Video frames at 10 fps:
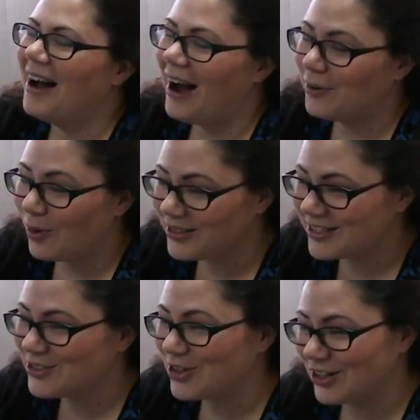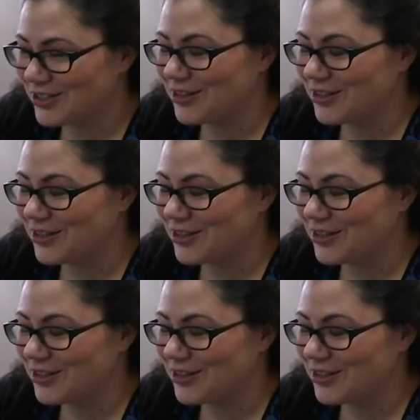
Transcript: I was in a, charge